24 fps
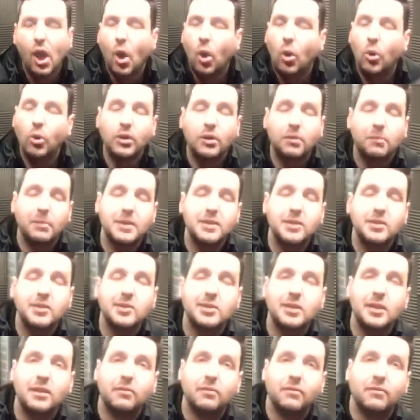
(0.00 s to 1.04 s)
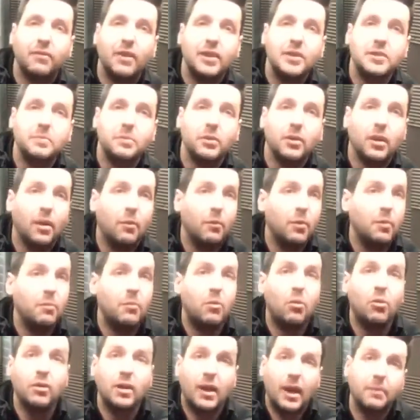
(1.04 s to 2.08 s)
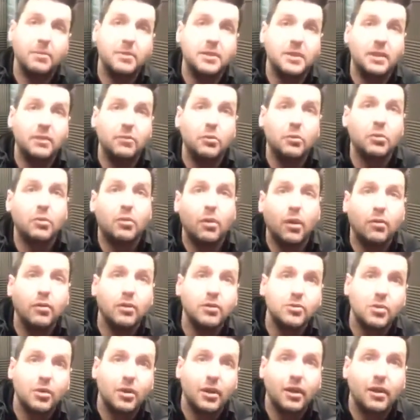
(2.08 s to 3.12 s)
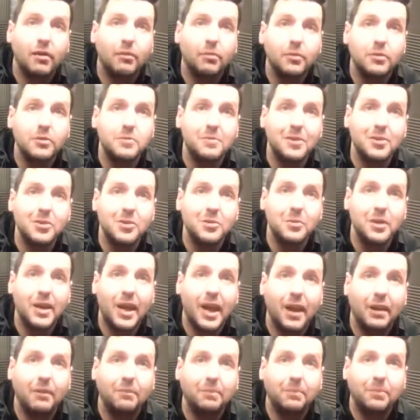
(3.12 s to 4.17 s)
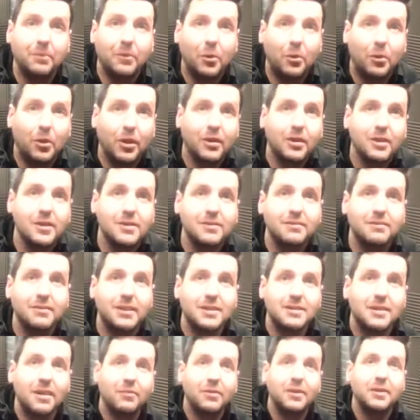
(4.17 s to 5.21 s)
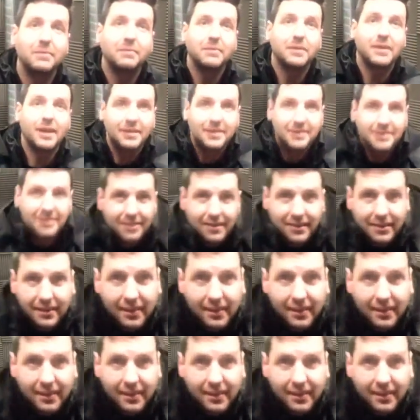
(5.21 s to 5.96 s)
or you can message us here on Facebook, and we're more than happy to give you a quote and try and help you as much as we can. All right, guys, that's lovely. Thanks.